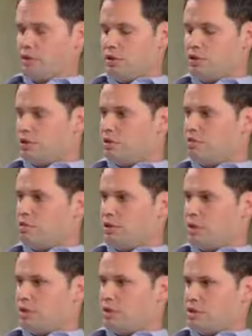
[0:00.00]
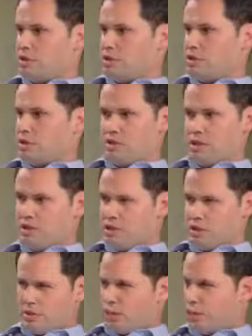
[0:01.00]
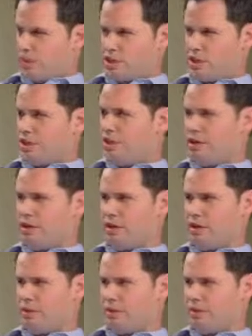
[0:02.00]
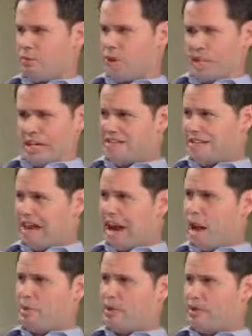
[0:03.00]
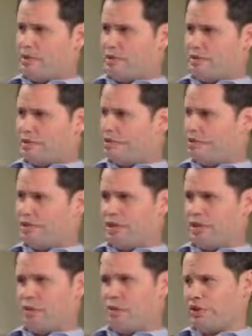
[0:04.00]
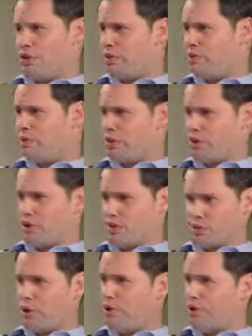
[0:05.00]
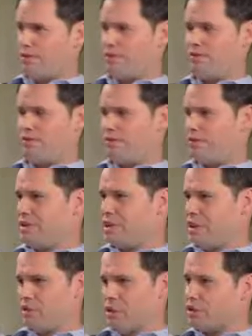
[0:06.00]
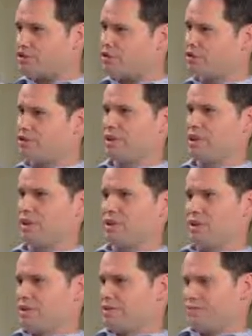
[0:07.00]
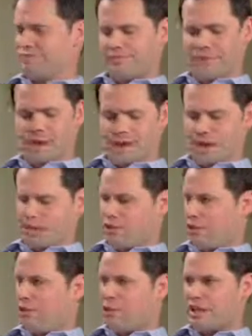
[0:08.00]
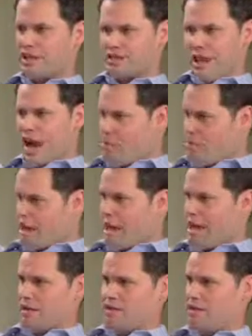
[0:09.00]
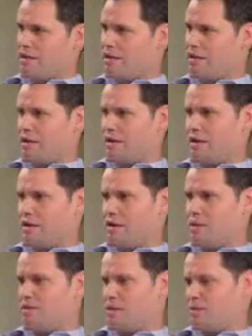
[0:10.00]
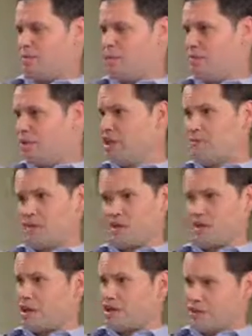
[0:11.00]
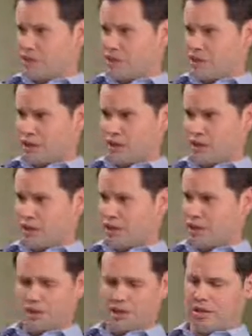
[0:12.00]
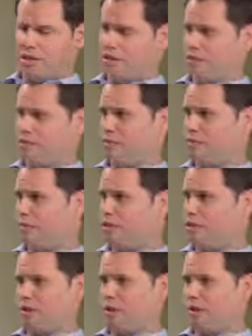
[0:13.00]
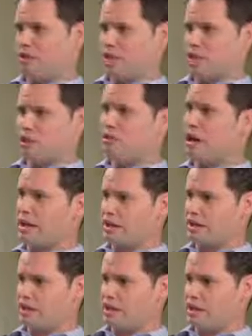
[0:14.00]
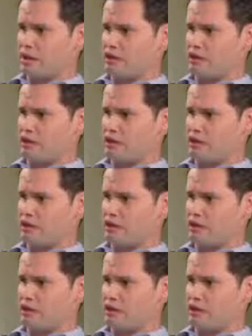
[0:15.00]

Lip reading: is there, is this a purging of what needs to happen, with the growth of e-books, the new release iPad? It's been released, but it's not in stores yet, I don't think. All this the